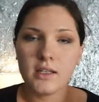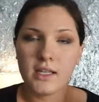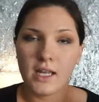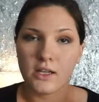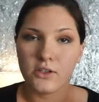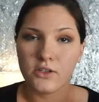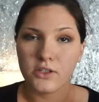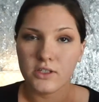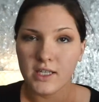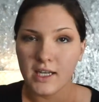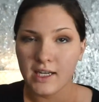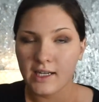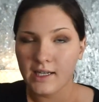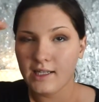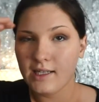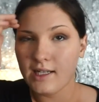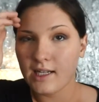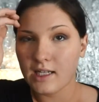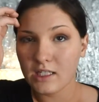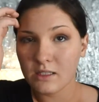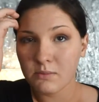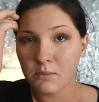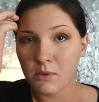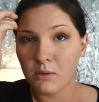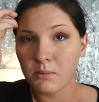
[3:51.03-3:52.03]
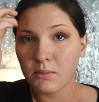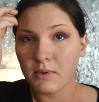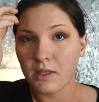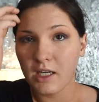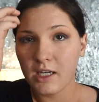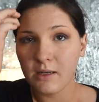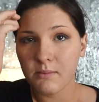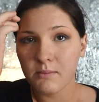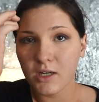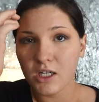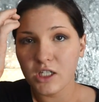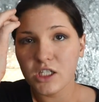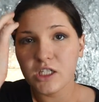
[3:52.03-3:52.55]
Now just taking that small
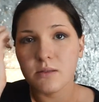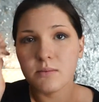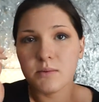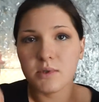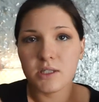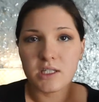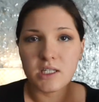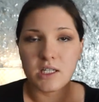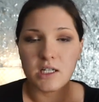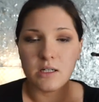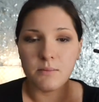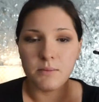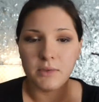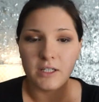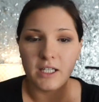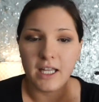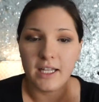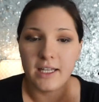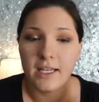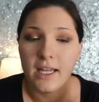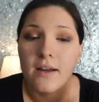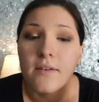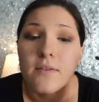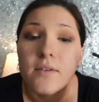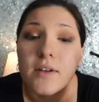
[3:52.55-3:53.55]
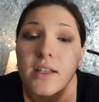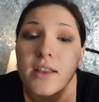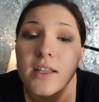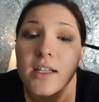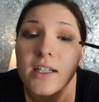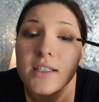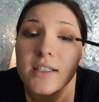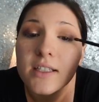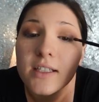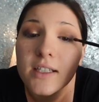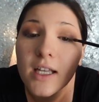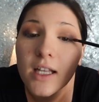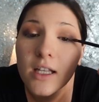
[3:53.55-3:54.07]
blending brush, I'm just going to blend
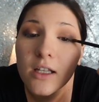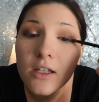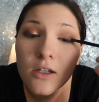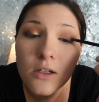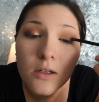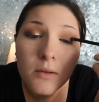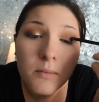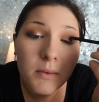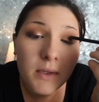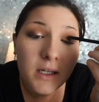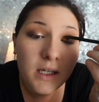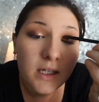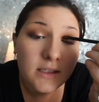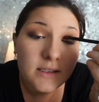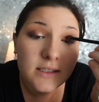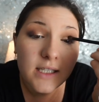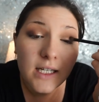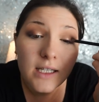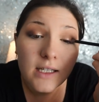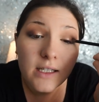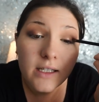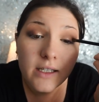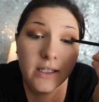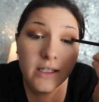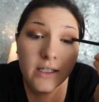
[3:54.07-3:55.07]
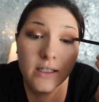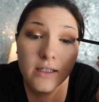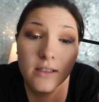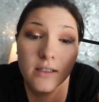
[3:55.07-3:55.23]
everything together because that